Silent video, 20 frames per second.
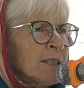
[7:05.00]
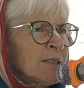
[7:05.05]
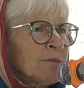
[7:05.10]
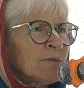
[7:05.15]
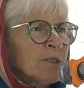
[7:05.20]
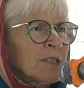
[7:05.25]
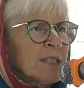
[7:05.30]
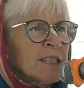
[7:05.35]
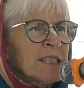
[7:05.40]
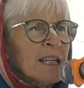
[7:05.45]
in
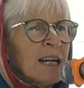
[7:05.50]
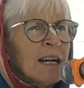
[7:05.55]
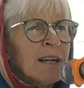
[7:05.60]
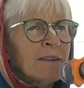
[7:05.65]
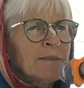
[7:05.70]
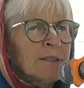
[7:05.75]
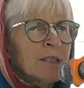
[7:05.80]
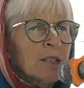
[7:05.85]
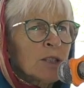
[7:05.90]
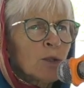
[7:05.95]

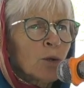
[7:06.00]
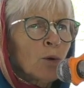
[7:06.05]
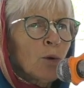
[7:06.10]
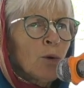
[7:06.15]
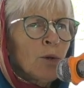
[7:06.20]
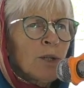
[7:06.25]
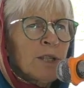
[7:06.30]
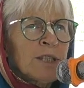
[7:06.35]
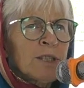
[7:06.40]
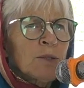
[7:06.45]
Vrindavan and
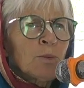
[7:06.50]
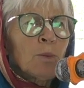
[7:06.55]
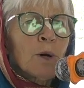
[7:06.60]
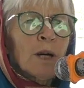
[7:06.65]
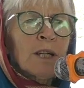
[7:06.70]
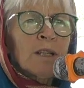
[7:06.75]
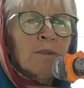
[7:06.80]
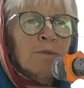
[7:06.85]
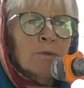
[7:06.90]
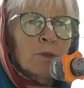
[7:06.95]
all these
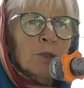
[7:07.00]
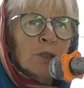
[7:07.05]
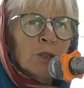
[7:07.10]
wonderful